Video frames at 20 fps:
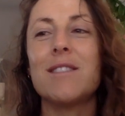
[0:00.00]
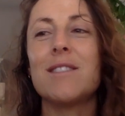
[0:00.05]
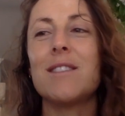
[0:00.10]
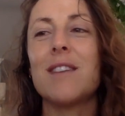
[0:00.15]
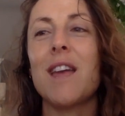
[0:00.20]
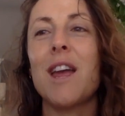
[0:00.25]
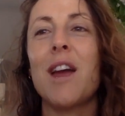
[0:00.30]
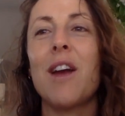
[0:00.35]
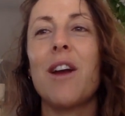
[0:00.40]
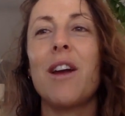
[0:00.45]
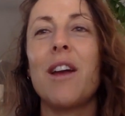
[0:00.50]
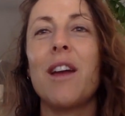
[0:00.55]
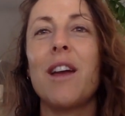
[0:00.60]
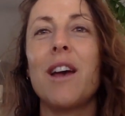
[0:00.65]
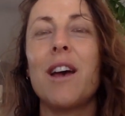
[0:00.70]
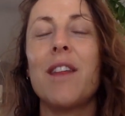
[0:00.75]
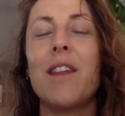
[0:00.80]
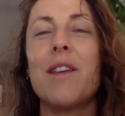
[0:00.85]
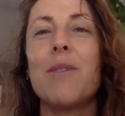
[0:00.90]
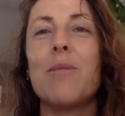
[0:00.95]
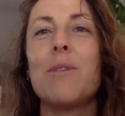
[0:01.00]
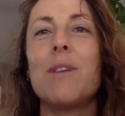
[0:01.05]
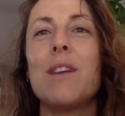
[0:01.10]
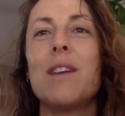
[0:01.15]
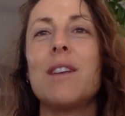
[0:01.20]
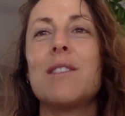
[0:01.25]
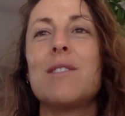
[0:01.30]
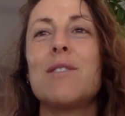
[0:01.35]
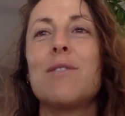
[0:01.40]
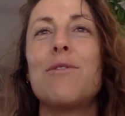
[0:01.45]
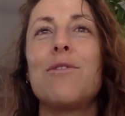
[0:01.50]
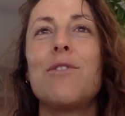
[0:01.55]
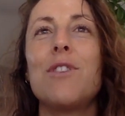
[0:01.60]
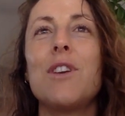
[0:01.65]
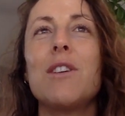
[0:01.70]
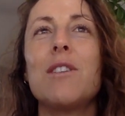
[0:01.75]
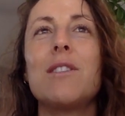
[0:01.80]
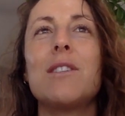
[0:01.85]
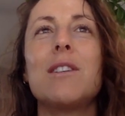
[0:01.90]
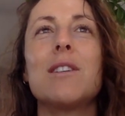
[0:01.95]
this area that we get to
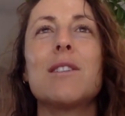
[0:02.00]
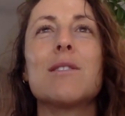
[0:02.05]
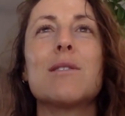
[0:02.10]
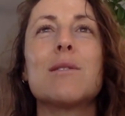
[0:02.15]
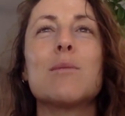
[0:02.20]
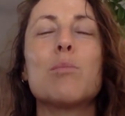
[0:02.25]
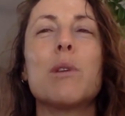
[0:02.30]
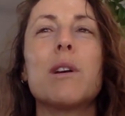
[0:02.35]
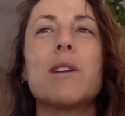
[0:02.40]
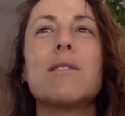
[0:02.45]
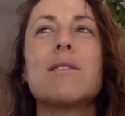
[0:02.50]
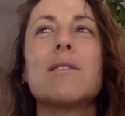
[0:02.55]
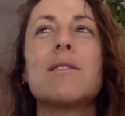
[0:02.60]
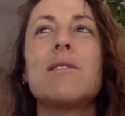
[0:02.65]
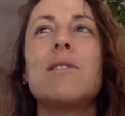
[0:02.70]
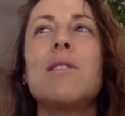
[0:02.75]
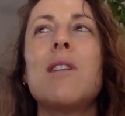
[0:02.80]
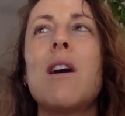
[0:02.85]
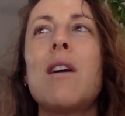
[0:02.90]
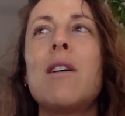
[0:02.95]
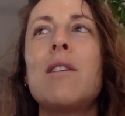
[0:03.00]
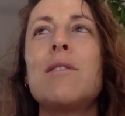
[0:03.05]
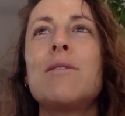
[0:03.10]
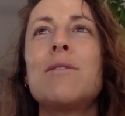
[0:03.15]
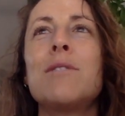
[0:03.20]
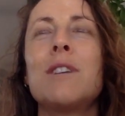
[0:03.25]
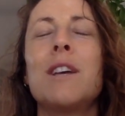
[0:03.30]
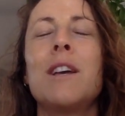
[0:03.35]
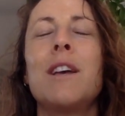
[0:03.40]
feel and express love.